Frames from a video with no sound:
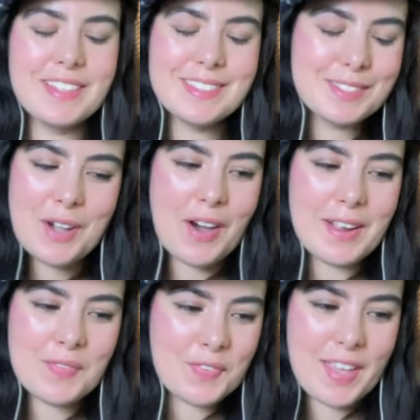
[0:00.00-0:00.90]
It's not
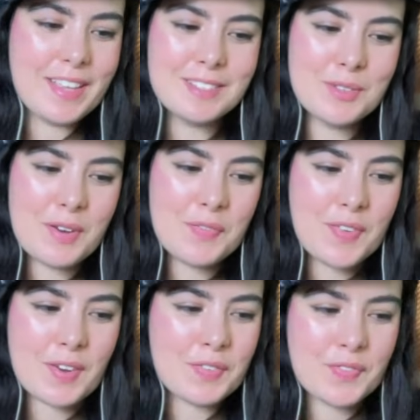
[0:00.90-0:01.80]
a
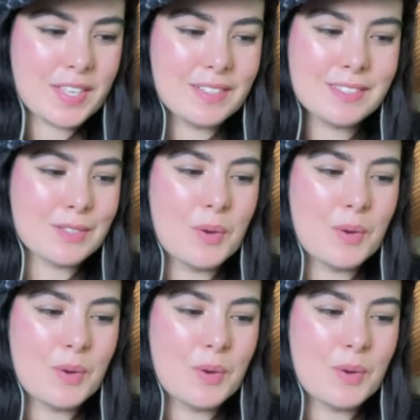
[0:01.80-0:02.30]
fair field.